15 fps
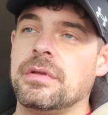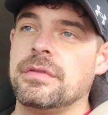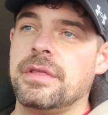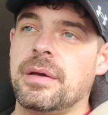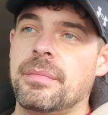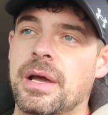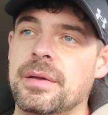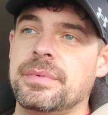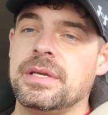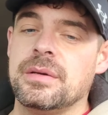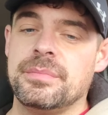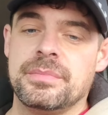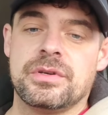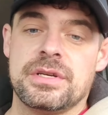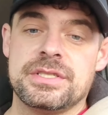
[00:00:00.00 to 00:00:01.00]
that might be a
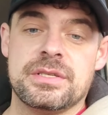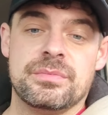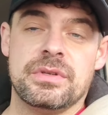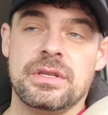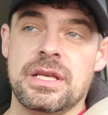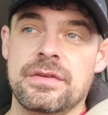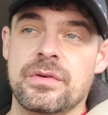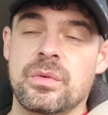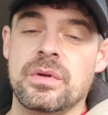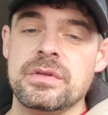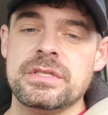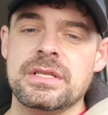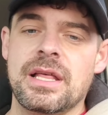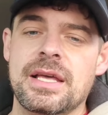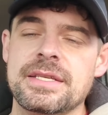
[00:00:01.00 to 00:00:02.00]
Christian believer. When
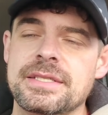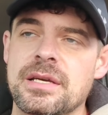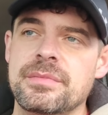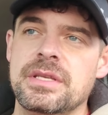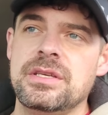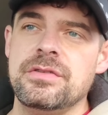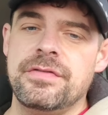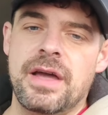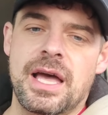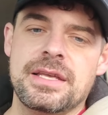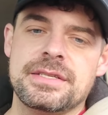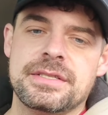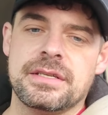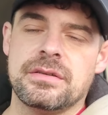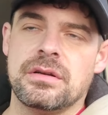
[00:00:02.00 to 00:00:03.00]
was the last time that you
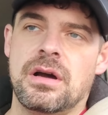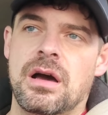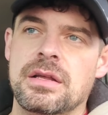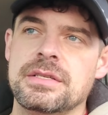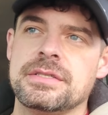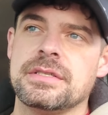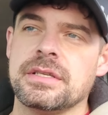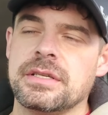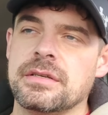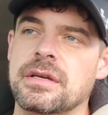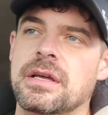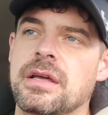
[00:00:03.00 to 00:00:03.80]
fasted, honestly?